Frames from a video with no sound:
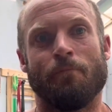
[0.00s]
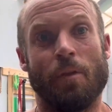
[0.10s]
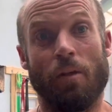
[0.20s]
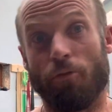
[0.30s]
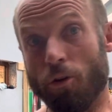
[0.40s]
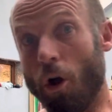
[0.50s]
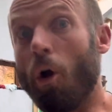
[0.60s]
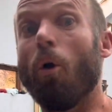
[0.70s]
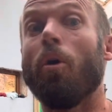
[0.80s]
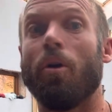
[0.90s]
if you
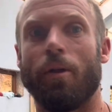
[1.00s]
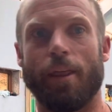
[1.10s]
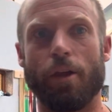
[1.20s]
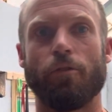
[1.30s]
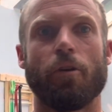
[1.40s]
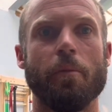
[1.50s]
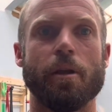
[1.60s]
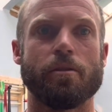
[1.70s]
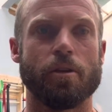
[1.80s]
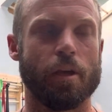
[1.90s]
know that you've
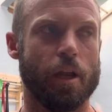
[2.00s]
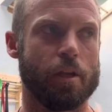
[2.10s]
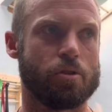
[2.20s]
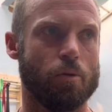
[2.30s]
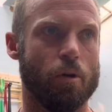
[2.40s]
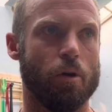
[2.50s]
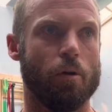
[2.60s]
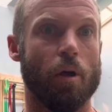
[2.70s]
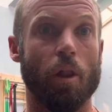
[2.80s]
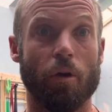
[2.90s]
committed to getting to
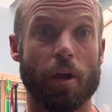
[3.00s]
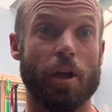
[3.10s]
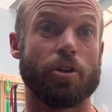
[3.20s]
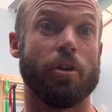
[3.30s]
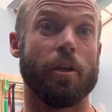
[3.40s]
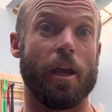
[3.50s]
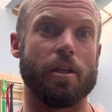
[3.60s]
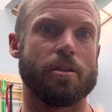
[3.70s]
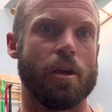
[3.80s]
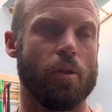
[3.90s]
a location and getting
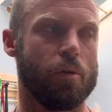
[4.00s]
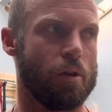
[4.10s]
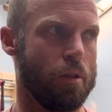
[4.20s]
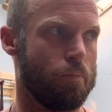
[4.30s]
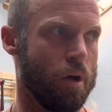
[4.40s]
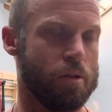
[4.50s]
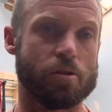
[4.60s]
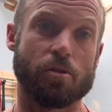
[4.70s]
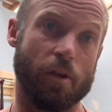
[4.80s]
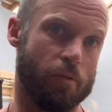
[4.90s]
together with other
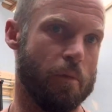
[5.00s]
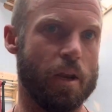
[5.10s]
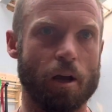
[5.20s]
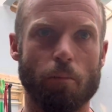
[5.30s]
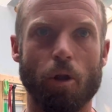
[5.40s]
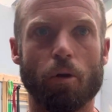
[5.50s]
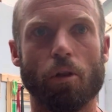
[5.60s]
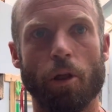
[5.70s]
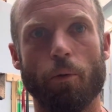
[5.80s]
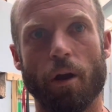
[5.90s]
brothers, even meeting up
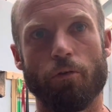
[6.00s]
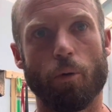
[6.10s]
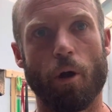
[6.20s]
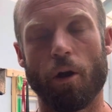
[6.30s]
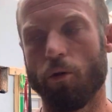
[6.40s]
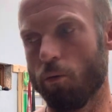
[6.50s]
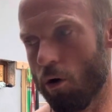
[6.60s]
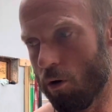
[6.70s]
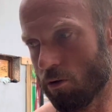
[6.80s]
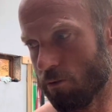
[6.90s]
locally wherever you are in the
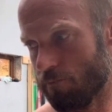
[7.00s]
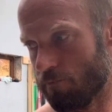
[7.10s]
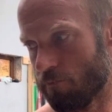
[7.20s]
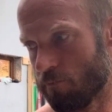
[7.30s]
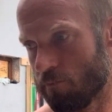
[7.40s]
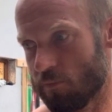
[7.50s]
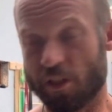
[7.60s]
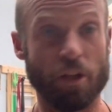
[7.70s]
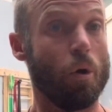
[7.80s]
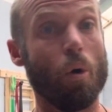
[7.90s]
world,
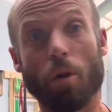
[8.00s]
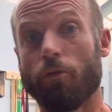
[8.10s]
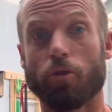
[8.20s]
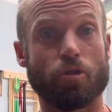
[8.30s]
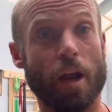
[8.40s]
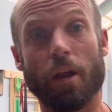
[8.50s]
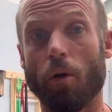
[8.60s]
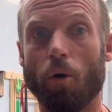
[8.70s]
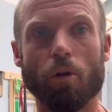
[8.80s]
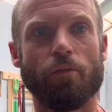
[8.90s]
then all of your training,
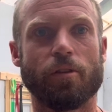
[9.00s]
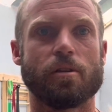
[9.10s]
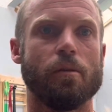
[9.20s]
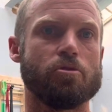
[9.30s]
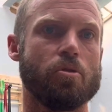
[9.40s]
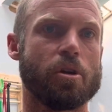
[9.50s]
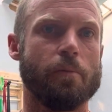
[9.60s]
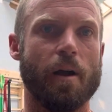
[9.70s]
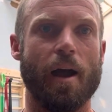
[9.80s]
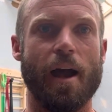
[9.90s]
all of this that I'm talking
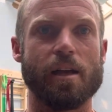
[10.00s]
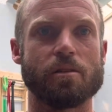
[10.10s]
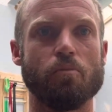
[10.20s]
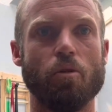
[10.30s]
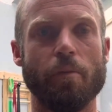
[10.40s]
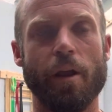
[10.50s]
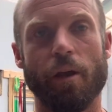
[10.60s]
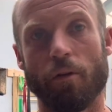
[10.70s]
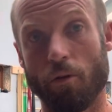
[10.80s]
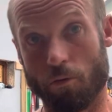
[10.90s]
about has more
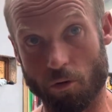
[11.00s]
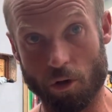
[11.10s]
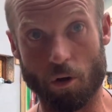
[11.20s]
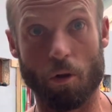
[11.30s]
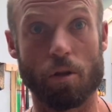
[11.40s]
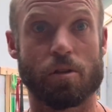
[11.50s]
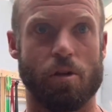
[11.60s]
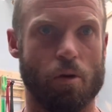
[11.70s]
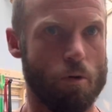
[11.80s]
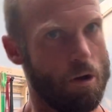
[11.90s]
meaning. You're doing your
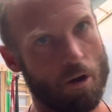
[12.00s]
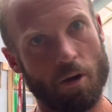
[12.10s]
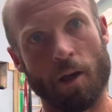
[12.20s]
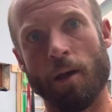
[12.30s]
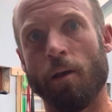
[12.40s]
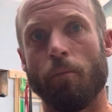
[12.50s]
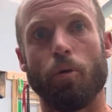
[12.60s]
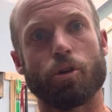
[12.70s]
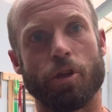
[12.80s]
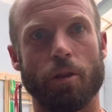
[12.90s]
holistic work,
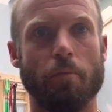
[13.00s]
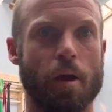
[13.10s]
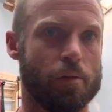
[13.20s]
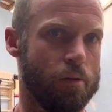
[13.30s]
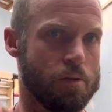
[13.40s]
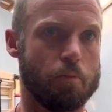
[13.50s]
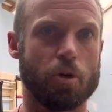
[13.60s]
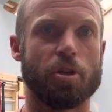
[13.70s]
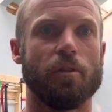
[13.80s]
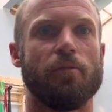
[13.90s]
pushing the methods,
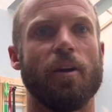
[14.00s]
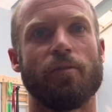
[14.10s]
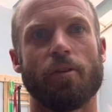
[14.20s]
pushing the 5